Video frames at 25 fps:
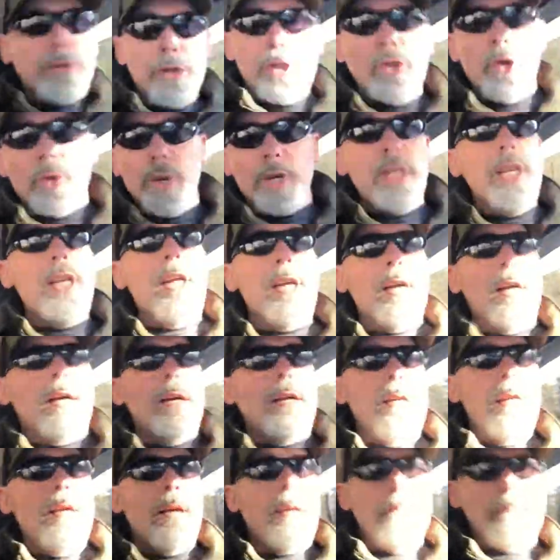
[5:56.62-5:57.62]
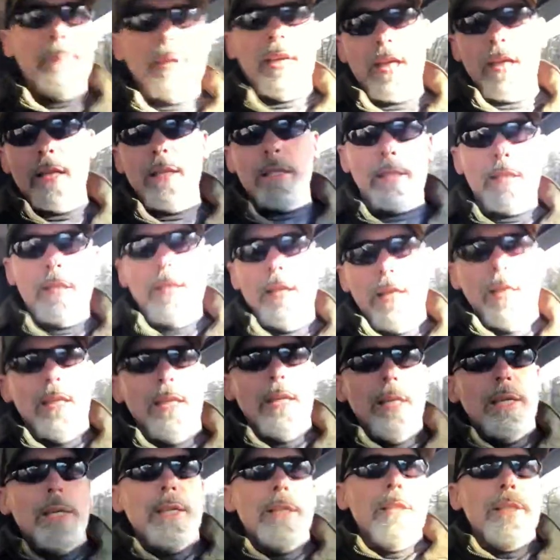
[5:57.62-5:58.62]
to a year. Because
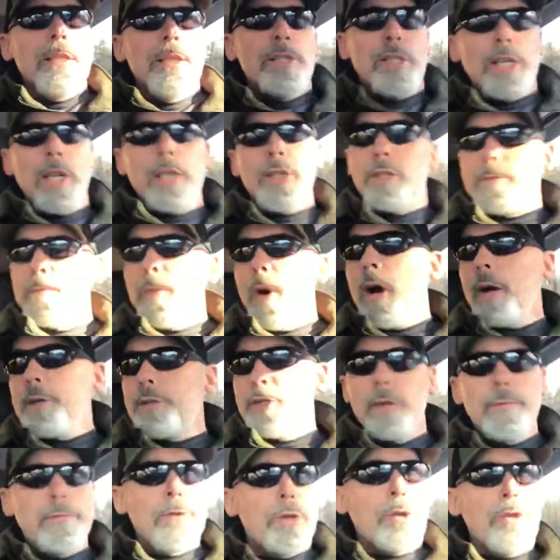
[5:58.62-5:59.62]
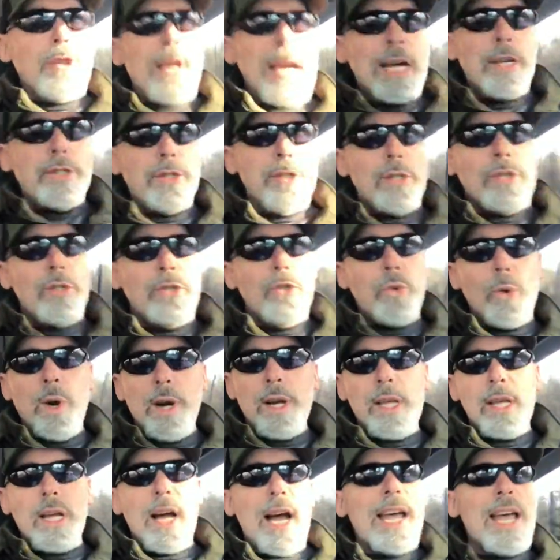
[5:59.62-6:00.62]
since March of
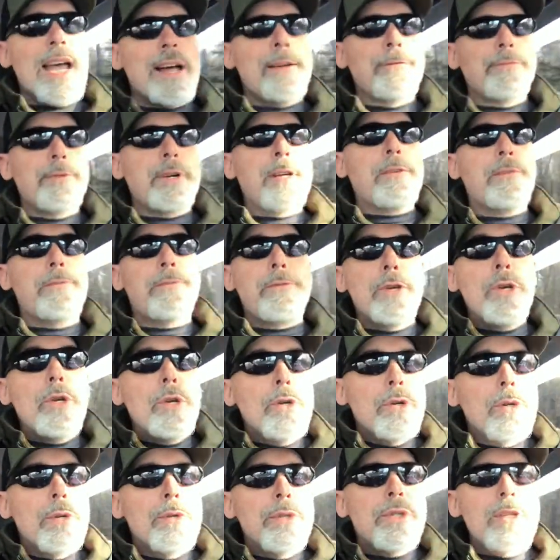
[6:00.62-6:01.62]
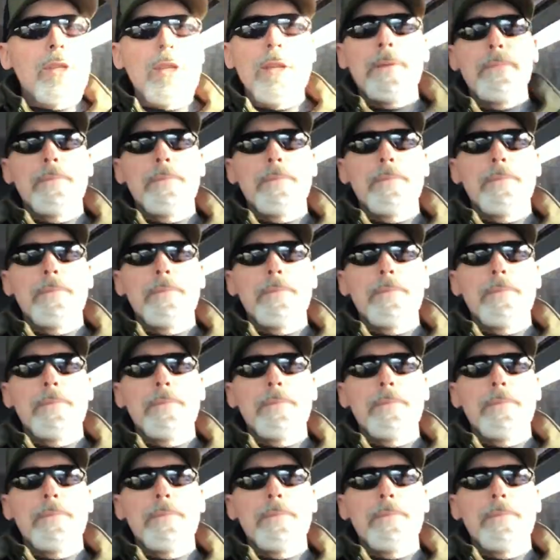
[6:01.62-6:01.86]
2020, I have refused